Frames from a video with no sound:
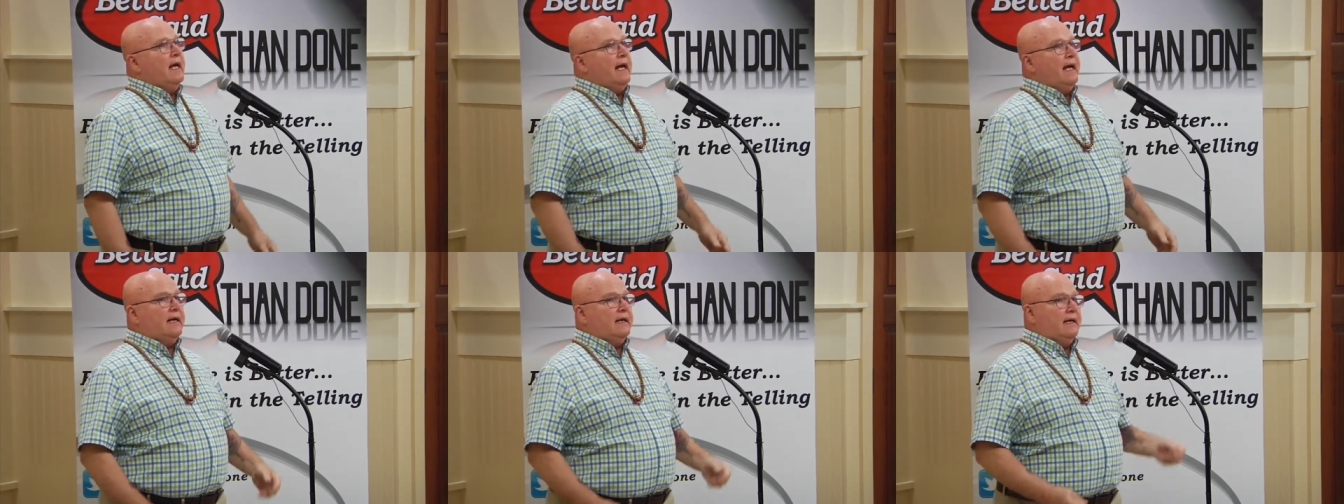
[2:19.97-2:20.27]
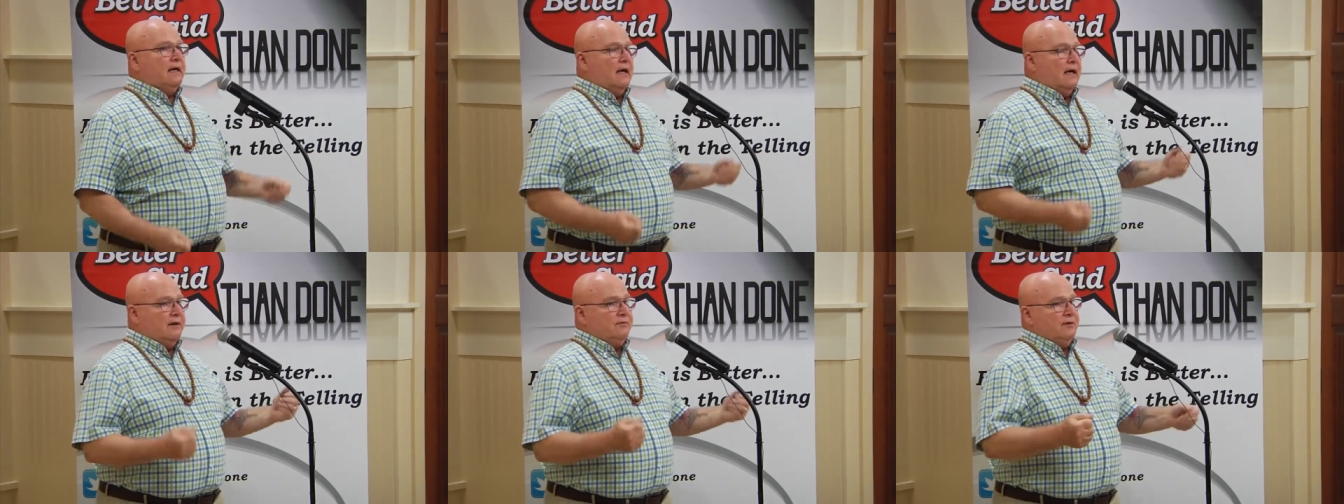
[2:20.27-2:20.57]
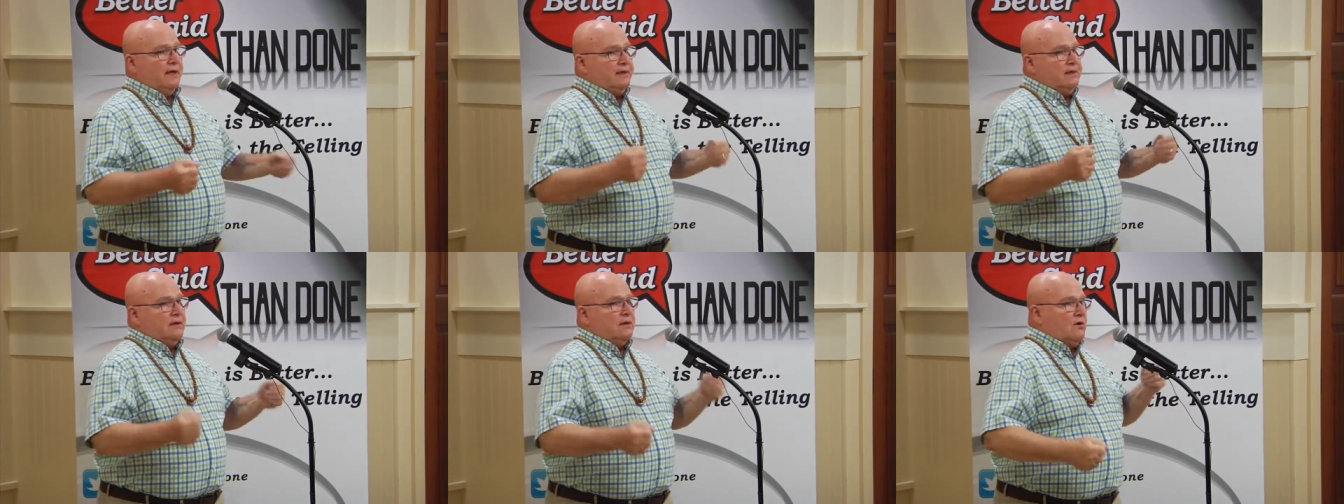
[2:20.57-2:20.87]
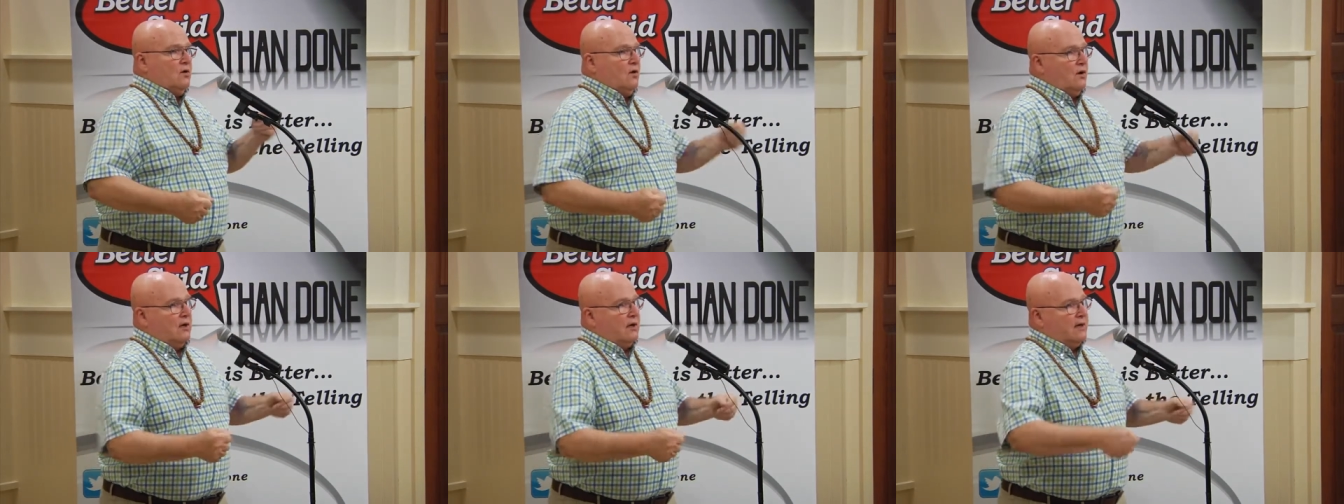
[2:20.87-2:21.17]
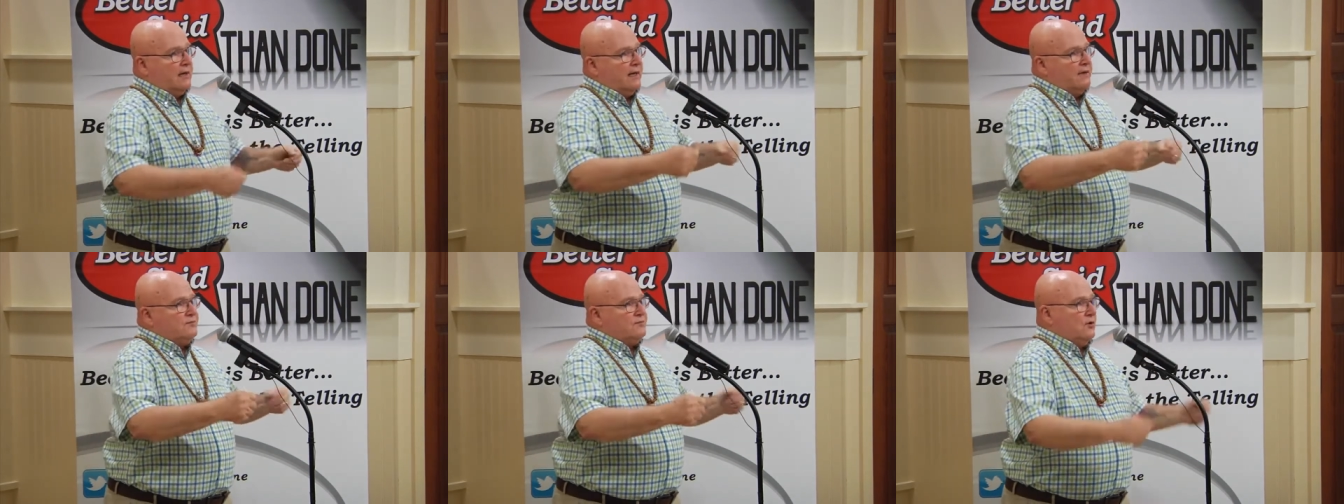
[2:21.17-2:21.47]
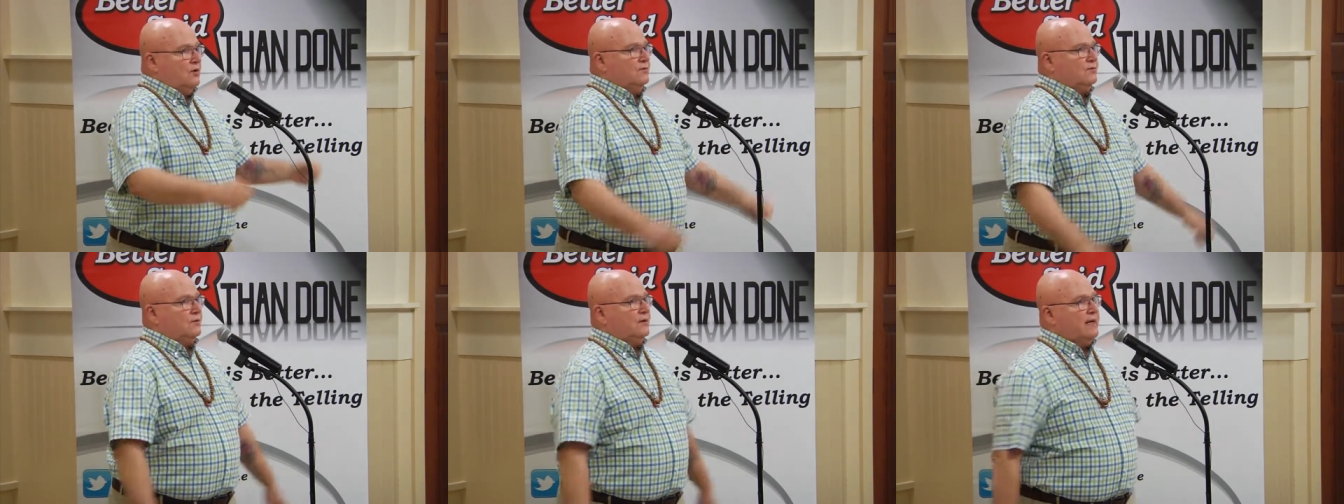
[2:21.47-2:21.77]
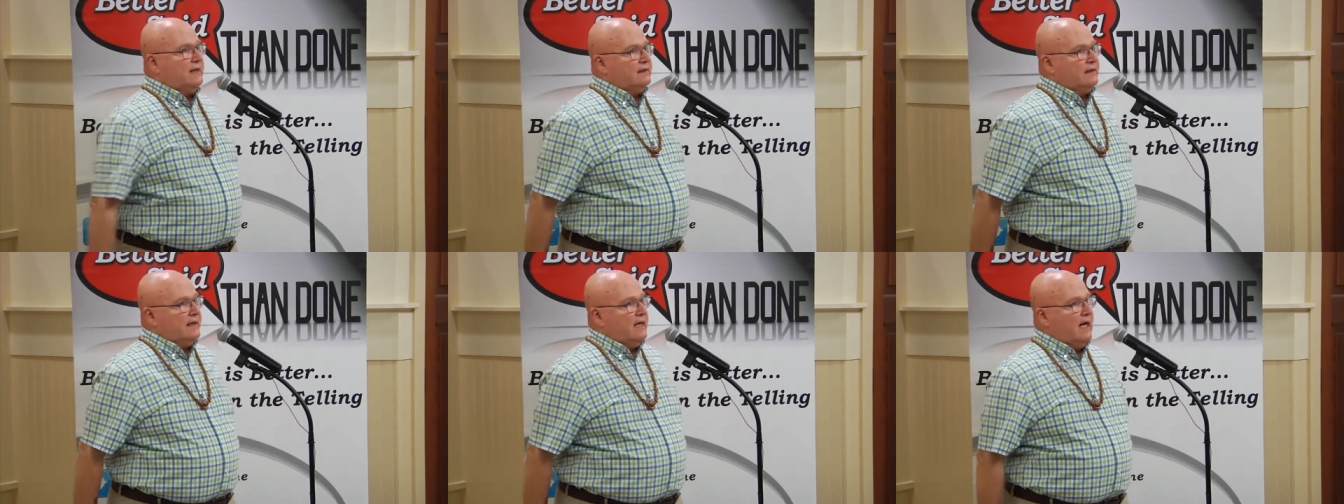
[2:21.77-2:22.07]
and I rented a car and I drove
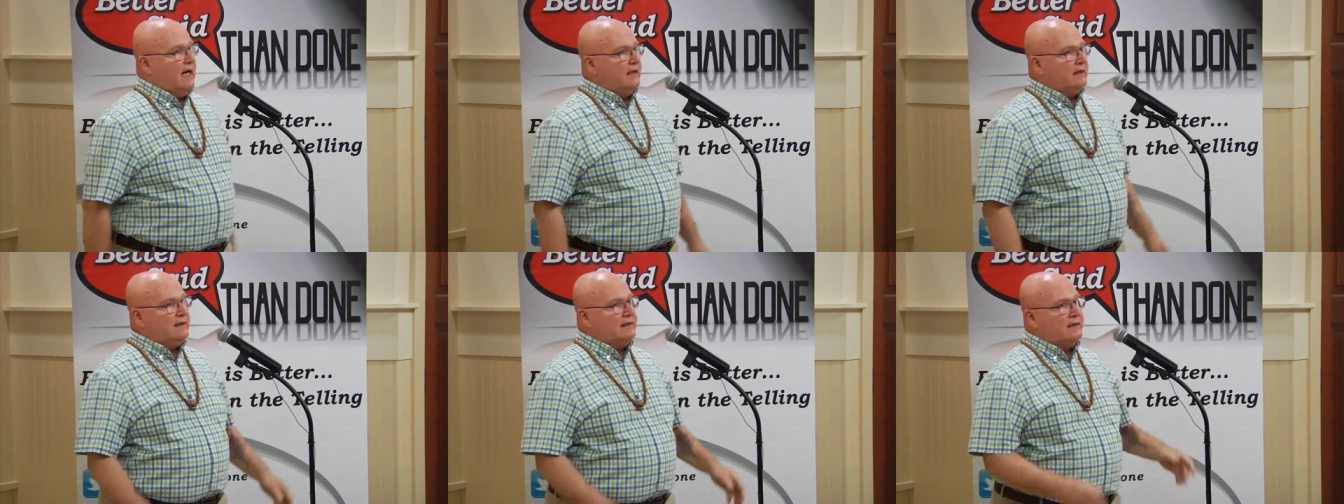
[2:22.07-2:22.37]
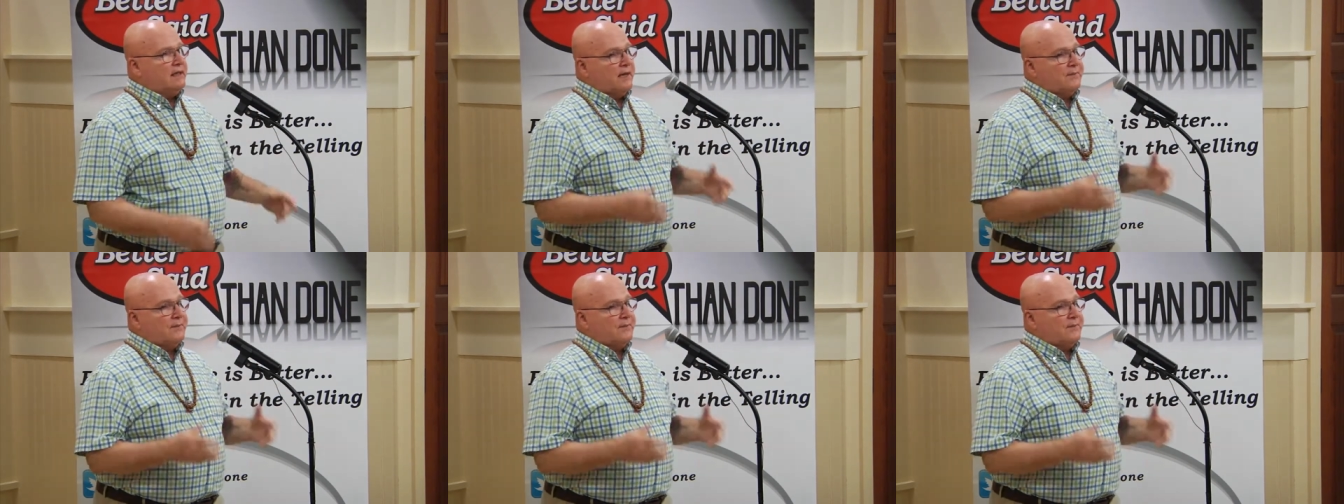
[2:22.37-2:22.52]
around the island,